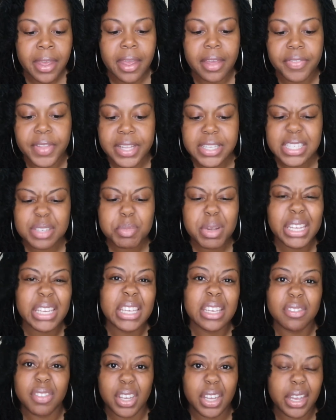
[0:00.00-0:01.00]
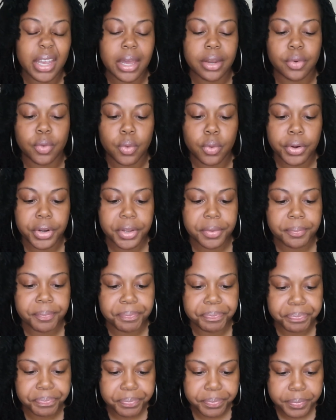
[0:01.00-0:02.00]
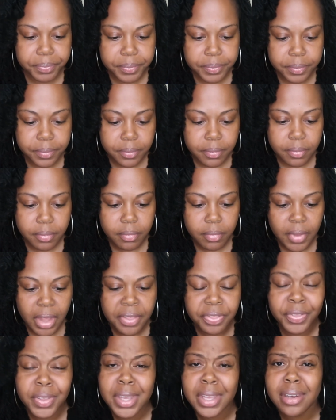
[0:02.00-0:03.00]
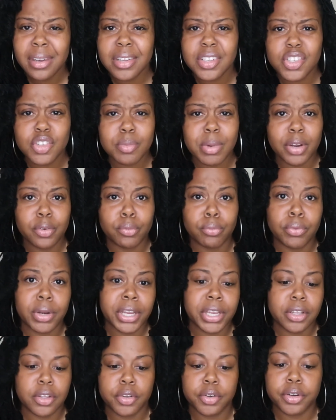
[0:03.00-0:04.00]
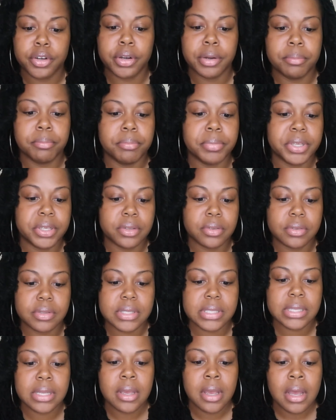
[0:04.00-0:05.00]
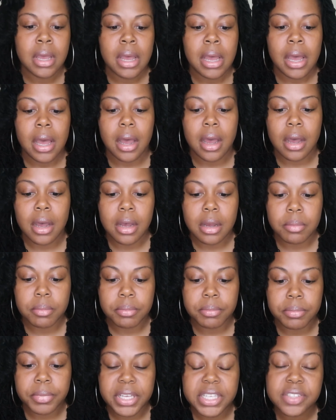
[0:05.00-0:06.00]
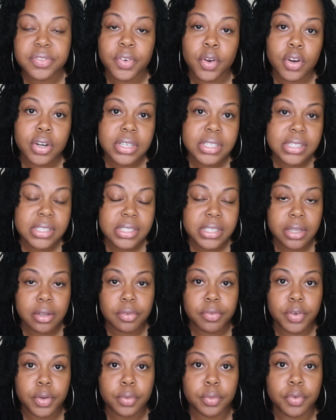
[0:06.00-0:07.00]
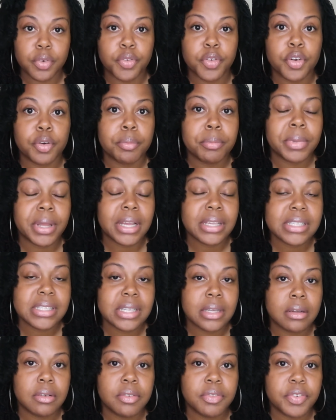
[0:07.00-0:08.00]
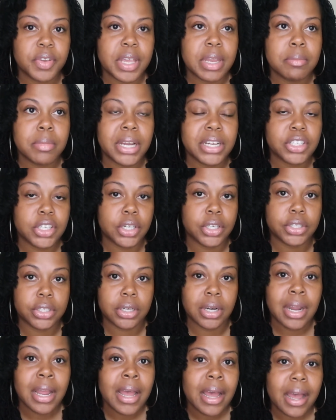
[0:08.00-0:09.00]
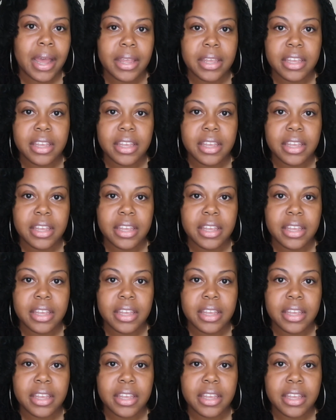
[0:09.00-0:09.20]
And that's my giving category. Then into my regular bills. As far as the cell phone, for myself and my daughter, I